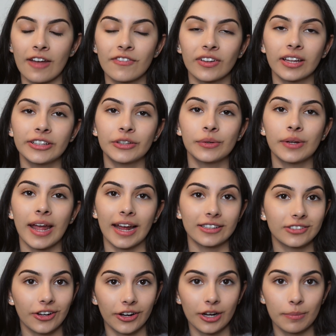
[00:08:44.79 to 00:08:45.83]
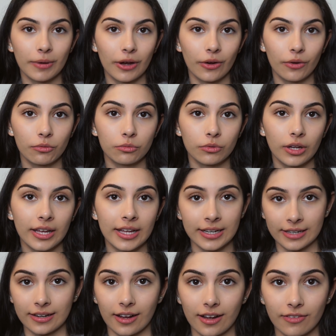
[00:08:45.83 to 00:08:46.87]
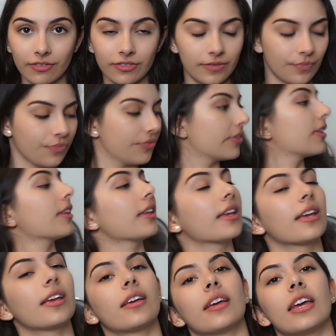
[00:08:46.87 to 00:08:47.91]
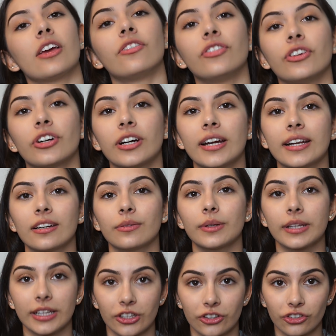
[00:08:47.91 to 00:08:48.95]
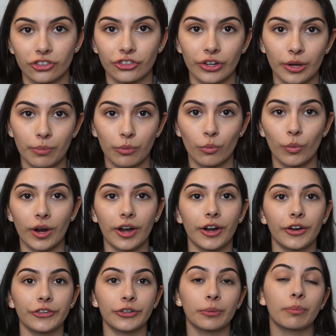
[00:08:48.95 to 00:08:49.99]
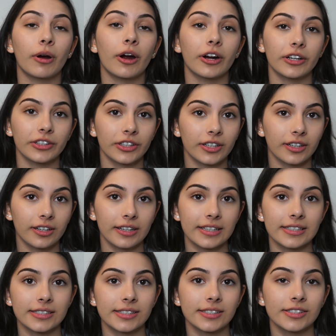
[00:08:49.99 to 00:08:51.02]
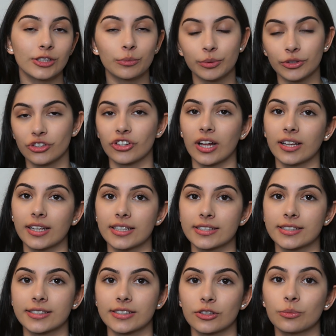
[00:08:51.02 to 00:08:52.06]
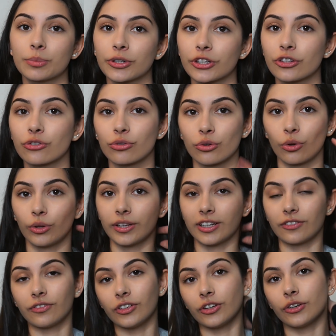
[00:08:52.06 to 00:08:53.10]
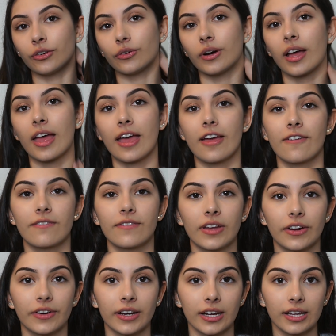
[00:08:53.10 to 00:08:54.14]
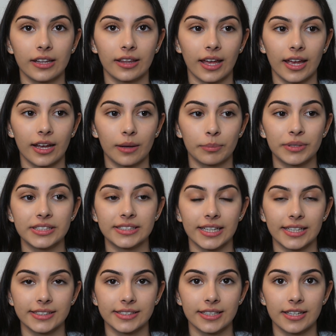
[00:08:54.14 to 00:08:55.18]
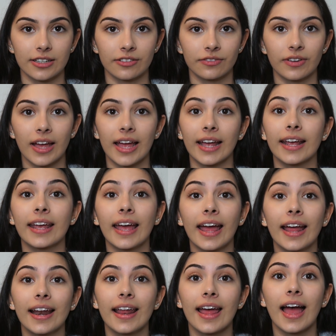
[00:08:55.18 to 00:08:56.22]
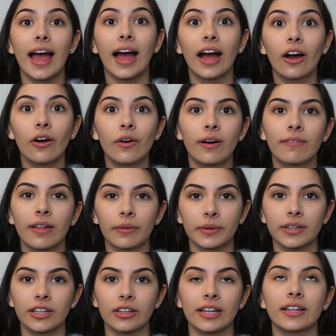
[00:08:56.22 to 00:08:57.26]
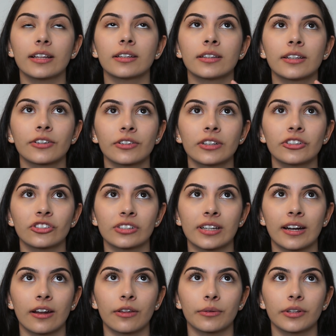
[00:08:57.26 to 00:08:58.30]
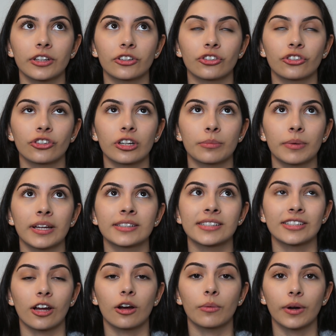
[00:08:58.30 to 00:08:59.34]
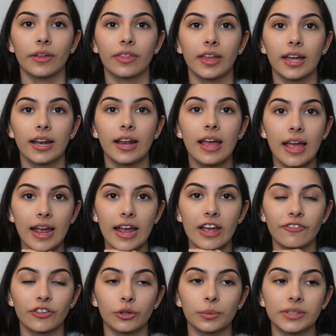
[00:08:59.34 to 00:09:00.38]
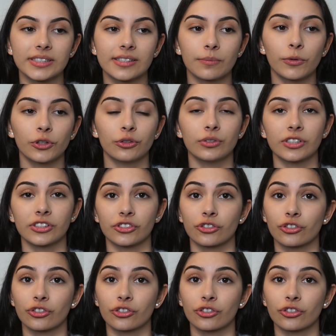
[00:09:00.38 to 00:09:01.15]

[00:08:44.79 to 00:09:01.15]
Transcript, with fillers: I feel like you can't talk about it enough. If you're in a relationship where your partner is super jealous, super controlling of you, very like possessive, get out of that really like literally just get out of the relationship it's not worth it if you're with someone who doesn't